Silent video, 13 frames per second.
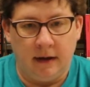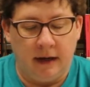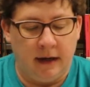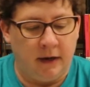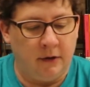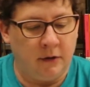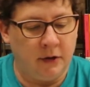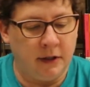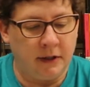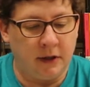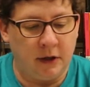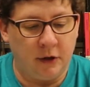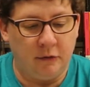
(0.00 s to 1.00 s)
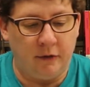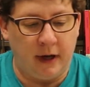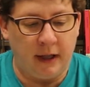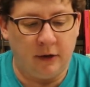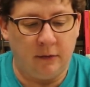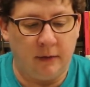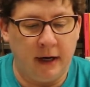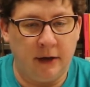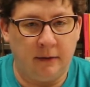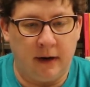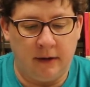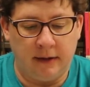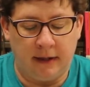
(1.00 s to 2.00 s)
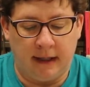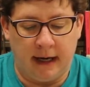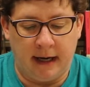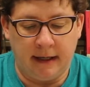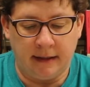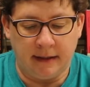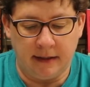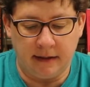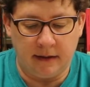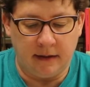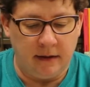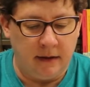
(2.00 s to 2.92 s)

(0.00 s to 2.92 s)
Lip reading: and you're just going to follow right around the lines.